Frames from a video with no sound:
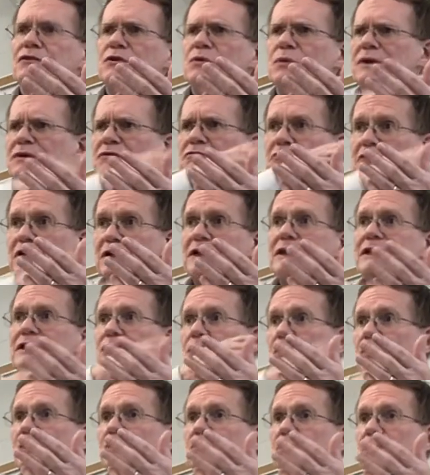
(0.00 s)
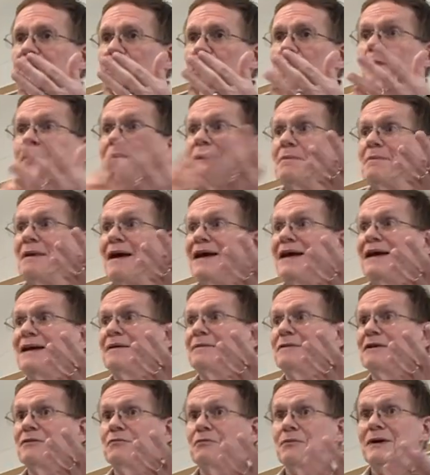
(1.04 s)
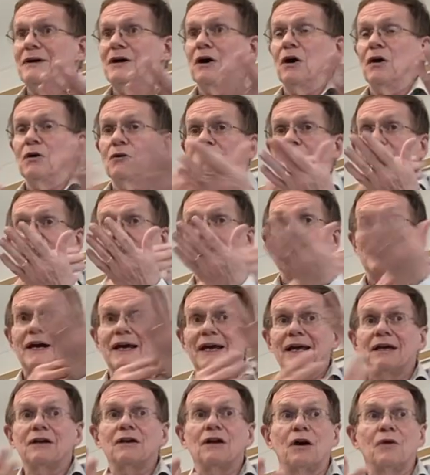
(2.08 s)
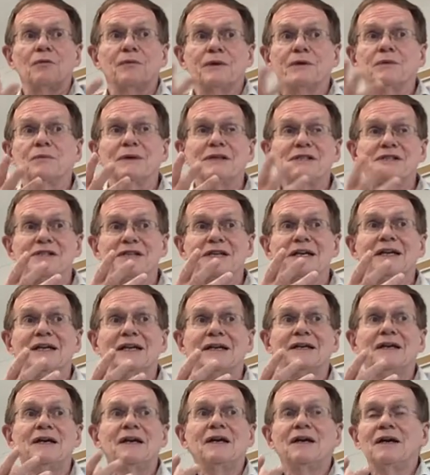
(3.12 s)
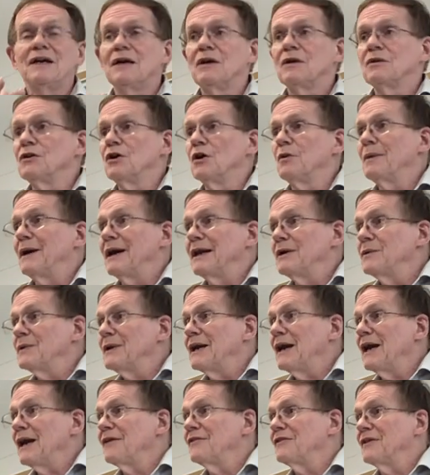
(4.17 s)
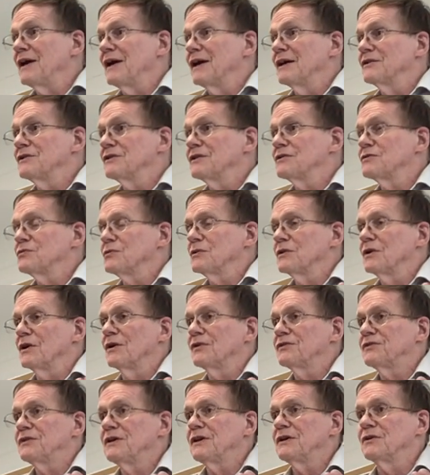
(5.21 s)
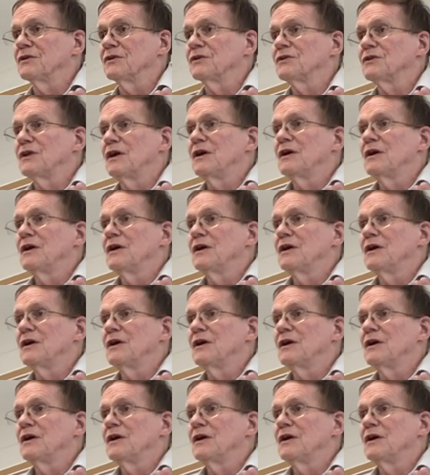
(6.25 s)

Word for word: You wouldn't really do it. We'd all be maimed. If we all cut our hand off when we sin, nobody would have hands because we're all sinners.